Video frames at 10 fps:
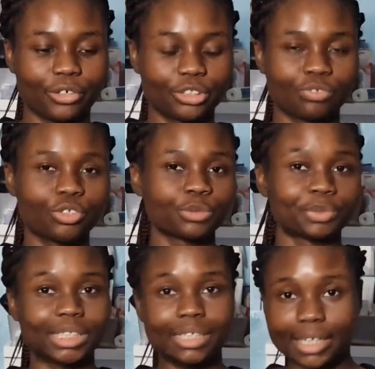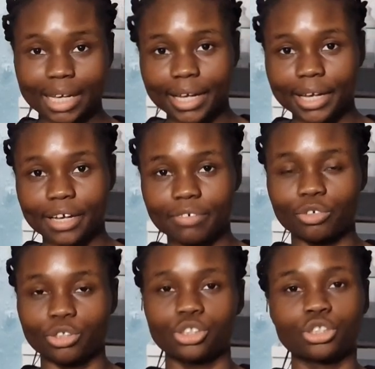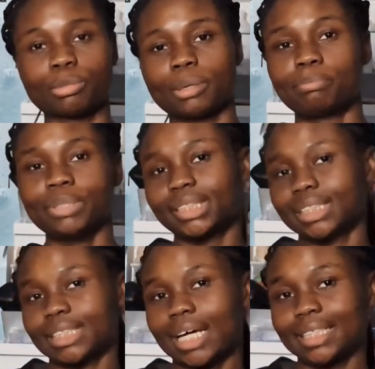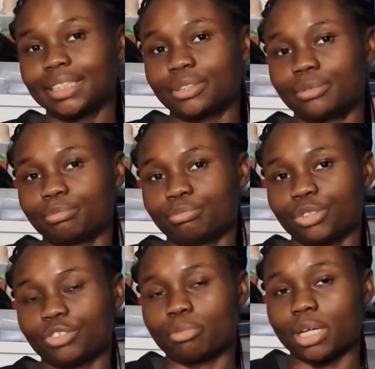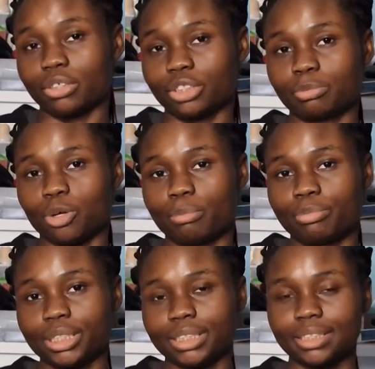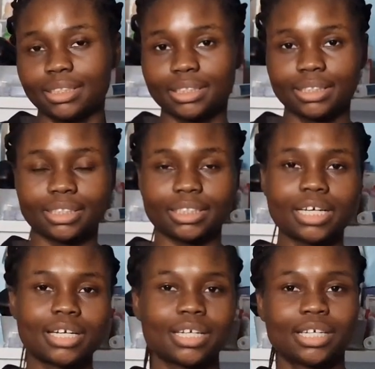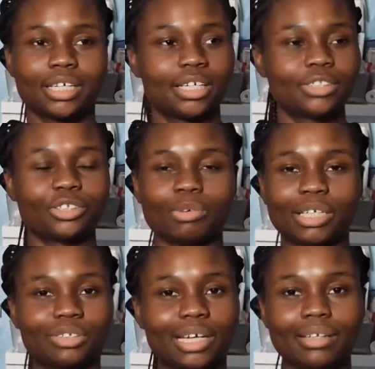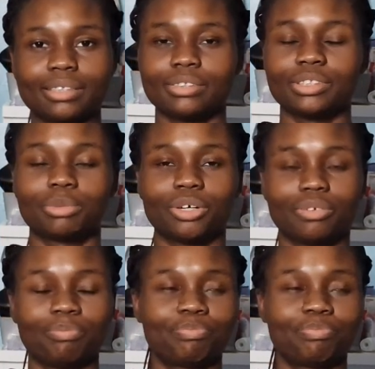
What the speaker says: So I've got some skincare, I've got some business items for my little small business. Don't know why I do that, little and small.